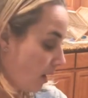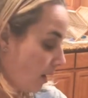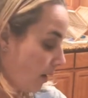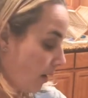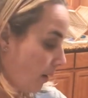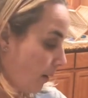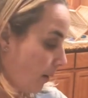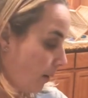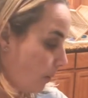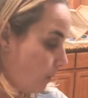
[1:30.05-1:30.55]

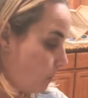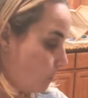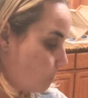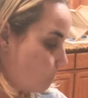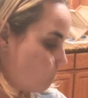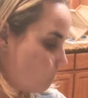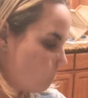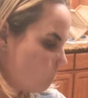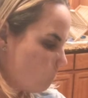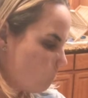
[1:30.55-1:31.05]

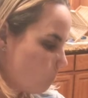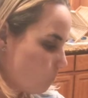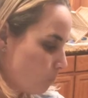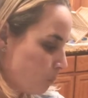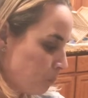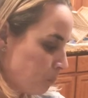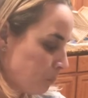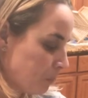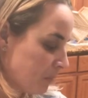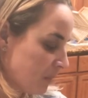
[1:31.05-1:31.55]
Um,
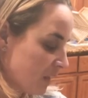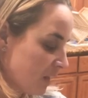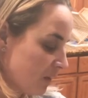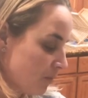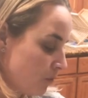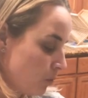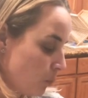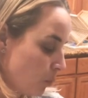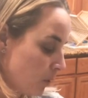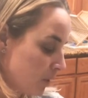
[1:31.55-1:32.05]

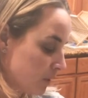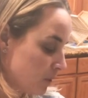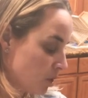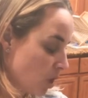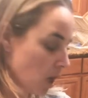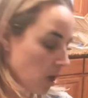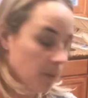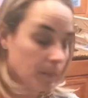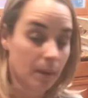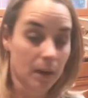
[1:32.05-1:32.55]
if you want to
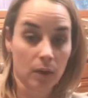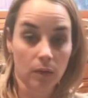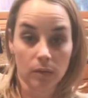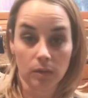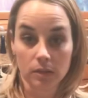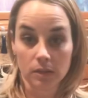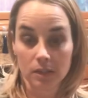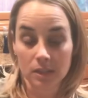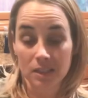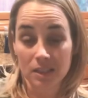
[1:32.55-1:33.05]
talk
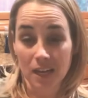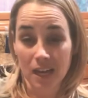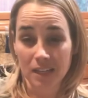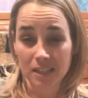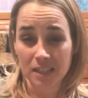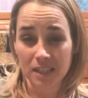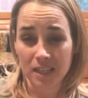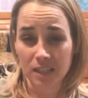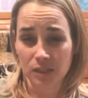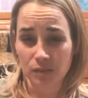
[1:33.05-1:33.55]
about sizing